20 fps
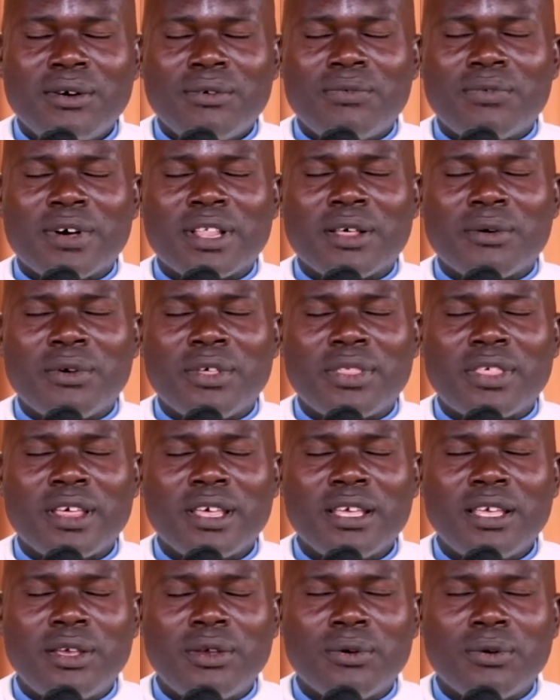Father, we
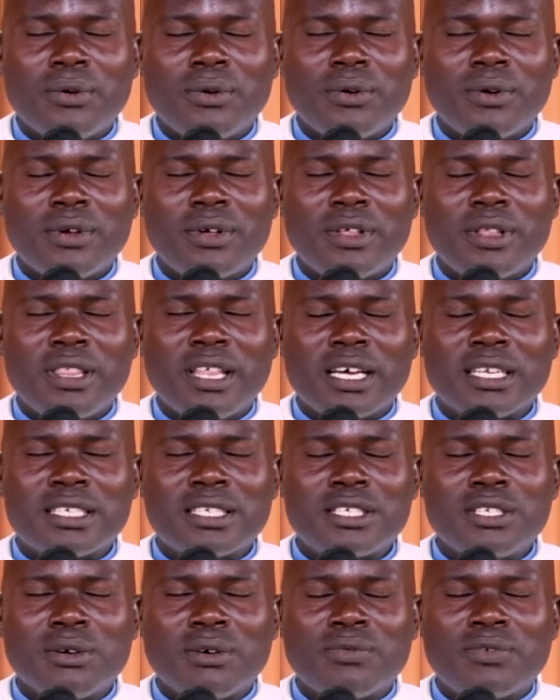thank you
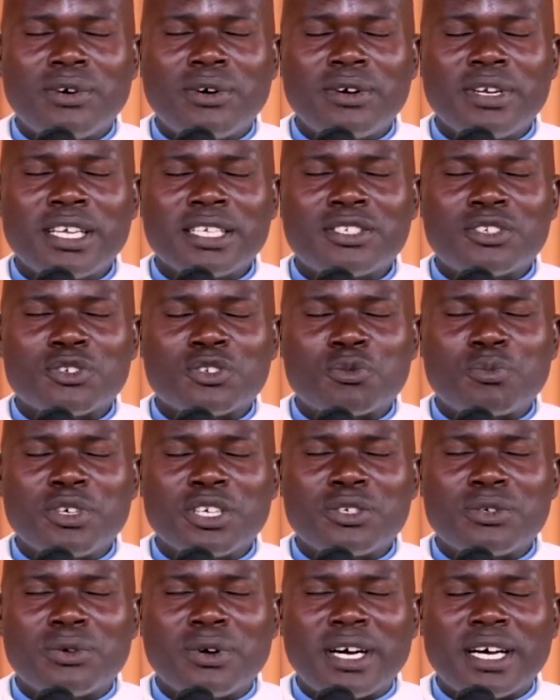that you have called us to
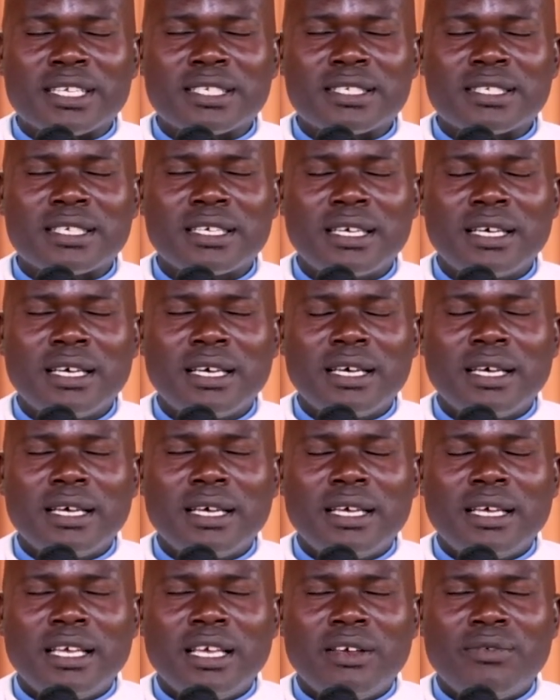speak to us,
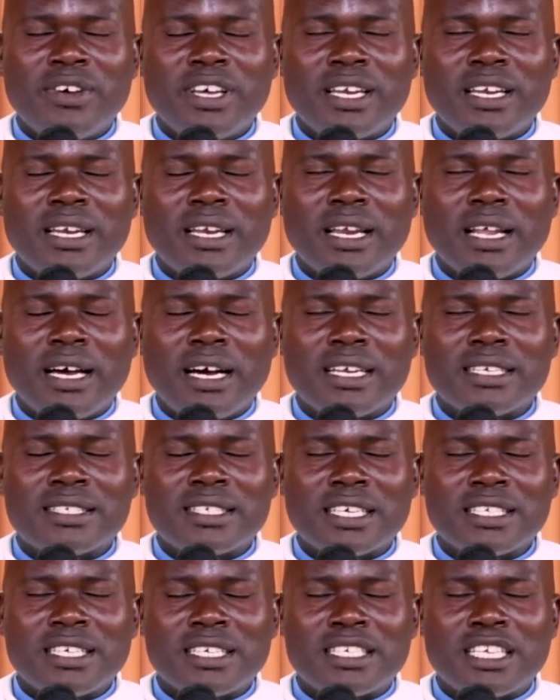even at
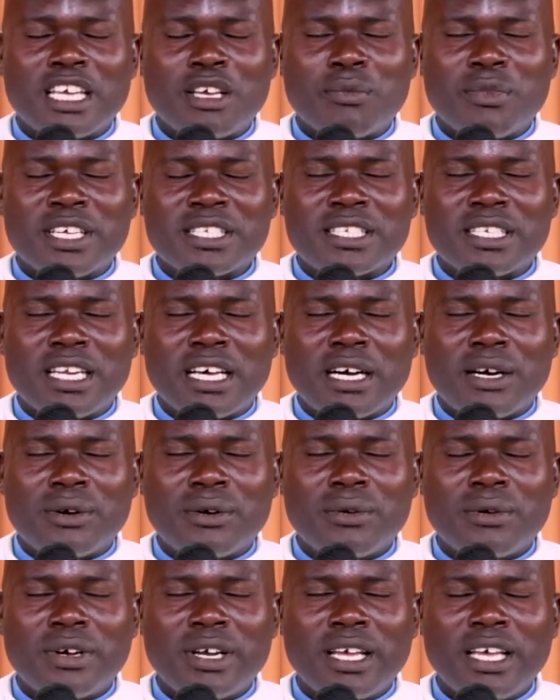such a time as
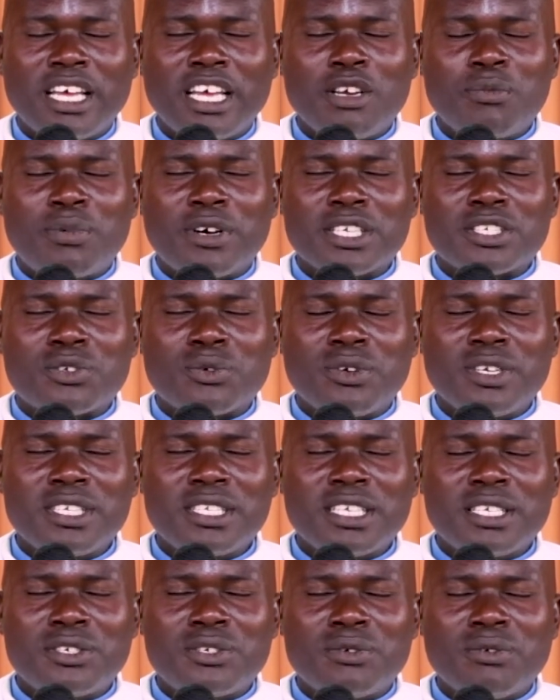now. Help us to
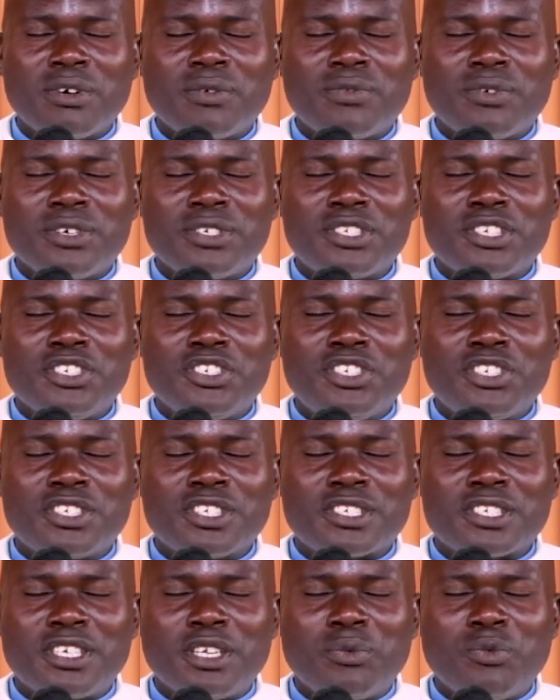listen to your voice. In
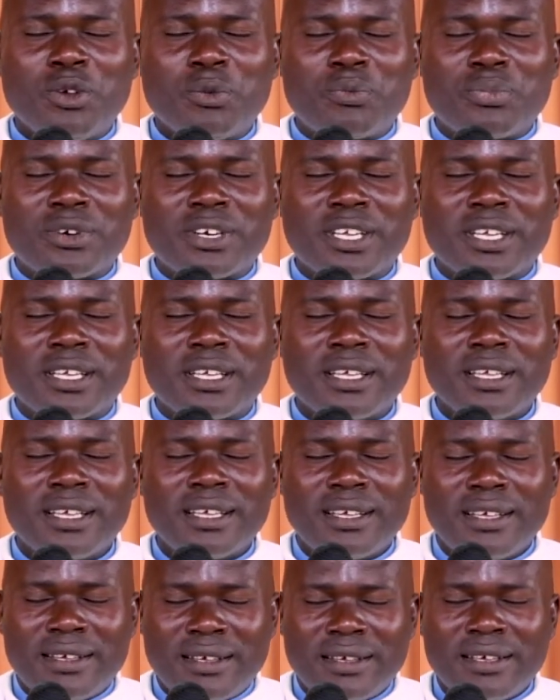Jesus' name we pray.
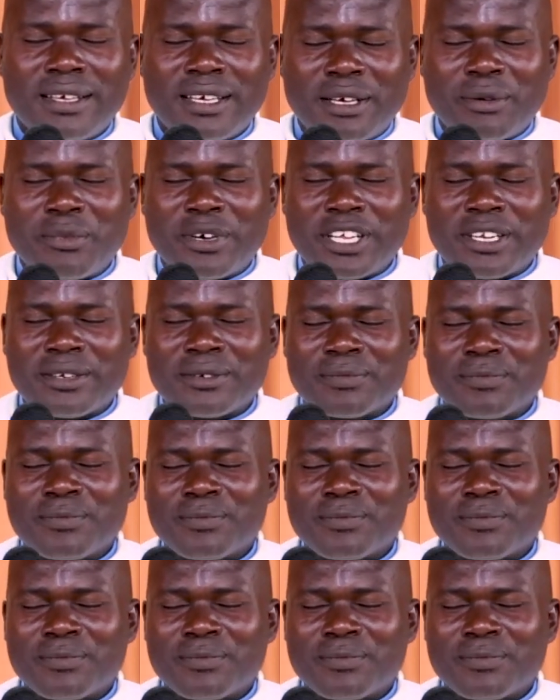Amen.